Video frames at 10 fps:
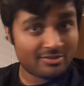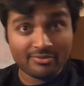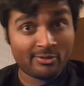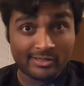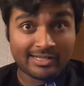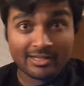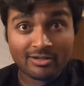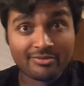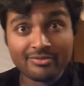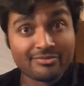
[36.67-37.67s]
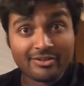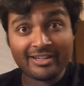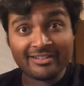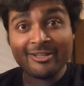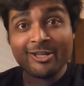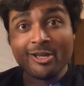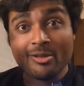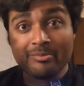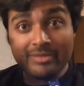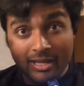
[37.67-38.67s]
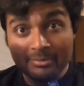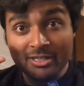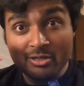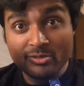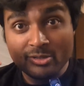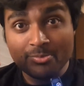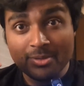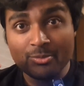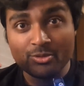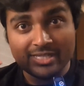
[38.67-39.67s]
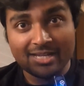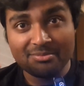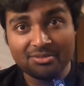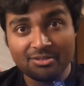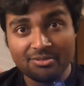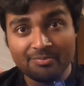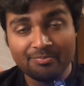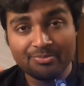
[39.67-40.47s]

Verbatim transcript: So if you want to click off, fine. I'm going to go into a bit more depth though.